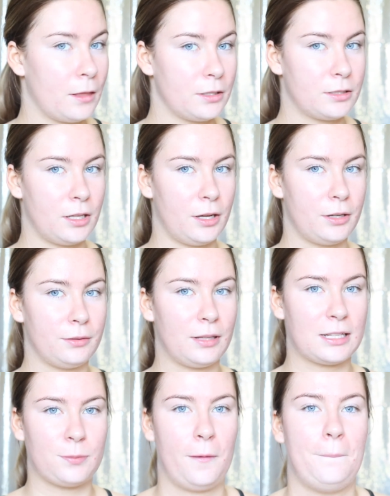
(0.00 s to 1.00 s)
So
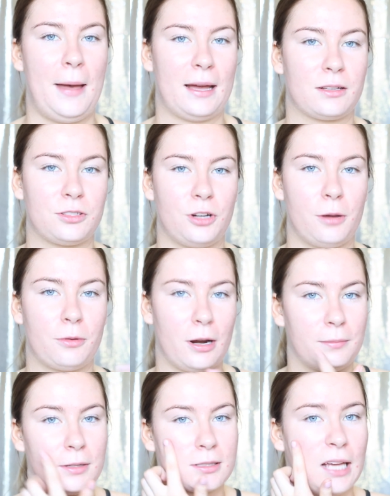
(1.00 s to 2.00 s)
that's what MAC Strobe
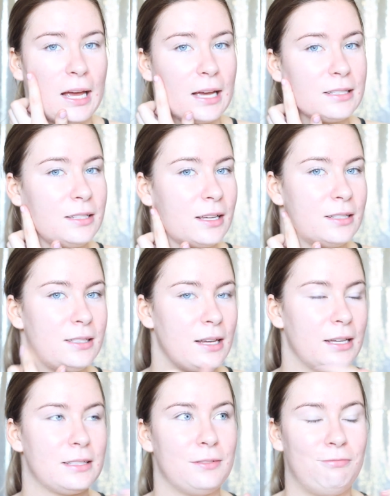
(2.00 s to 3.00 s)
Cream looks like. As you can
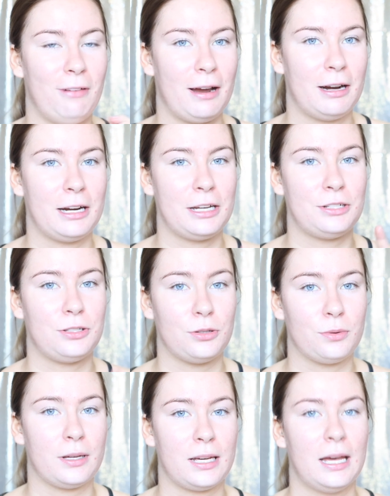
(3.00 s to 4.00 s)
see, it's very
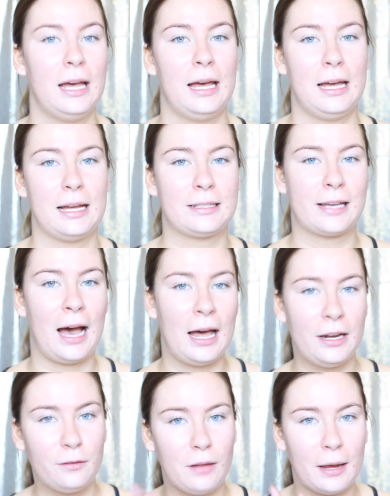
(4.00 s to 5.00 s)
dewy. It's
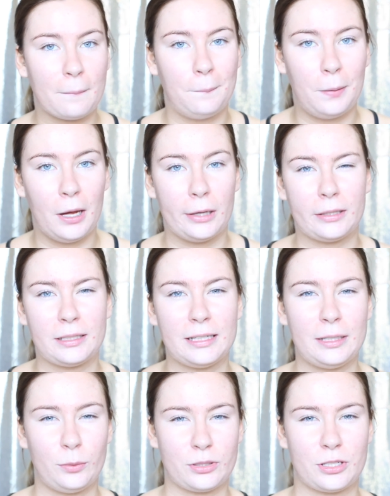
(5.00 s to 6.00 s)
kind of like
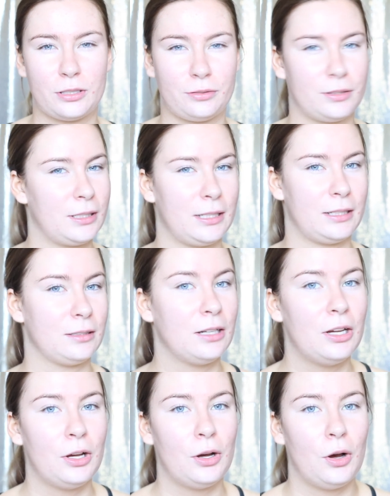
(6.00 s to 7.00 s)
pearly, which is really
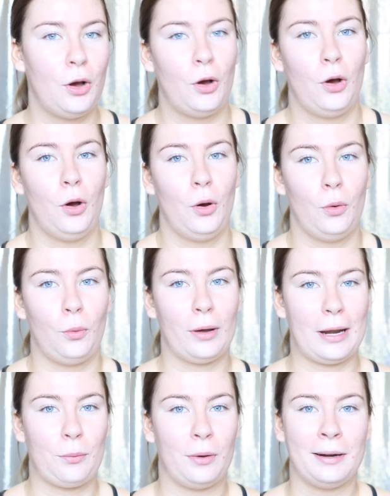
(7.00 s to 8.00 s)

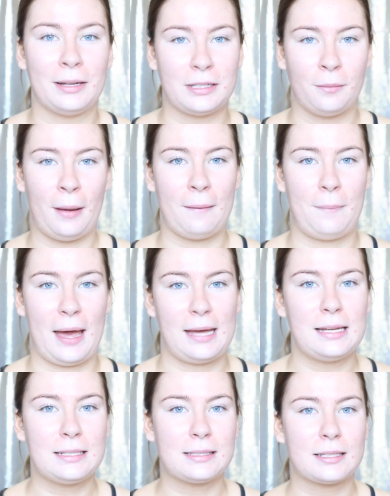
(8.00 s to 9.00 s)
what I want under my
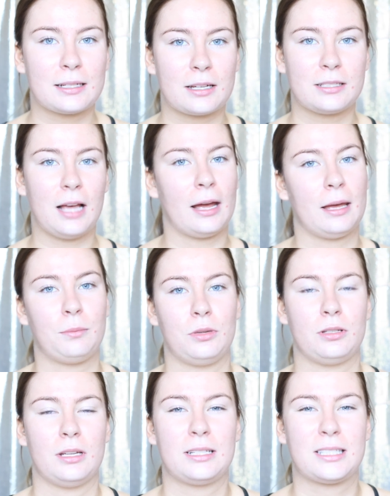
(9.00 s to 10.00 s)
base, because
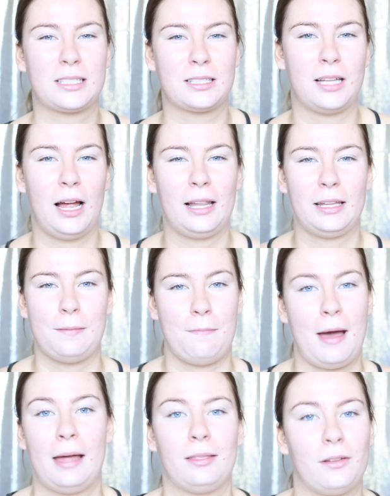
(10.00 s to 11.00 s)
it's slightly
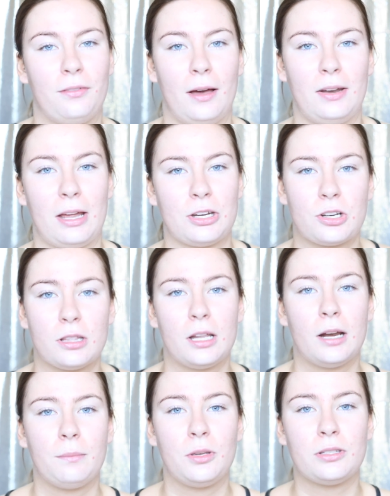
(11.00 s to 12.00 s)
matte, the foundation
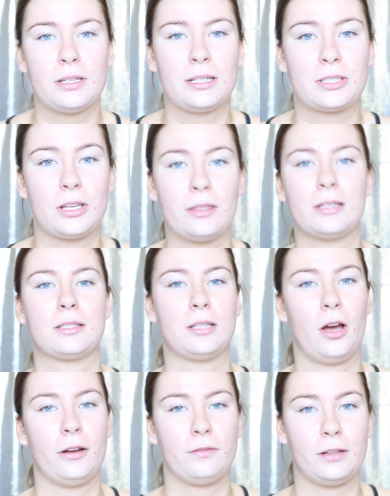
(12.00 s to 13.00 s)
that I'm using, so this
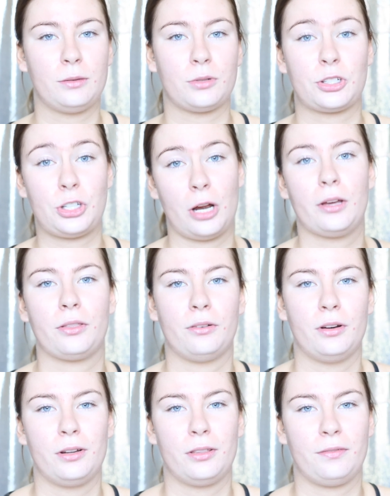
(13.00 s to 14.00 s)
hopefully will show
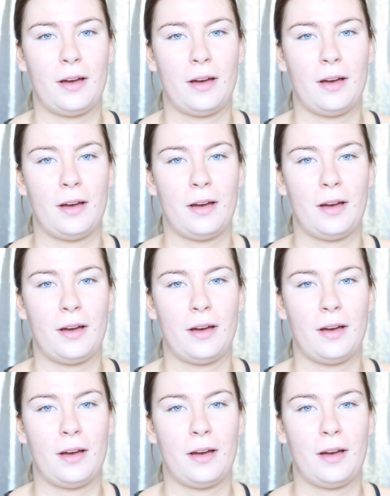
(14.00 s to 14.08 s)
through the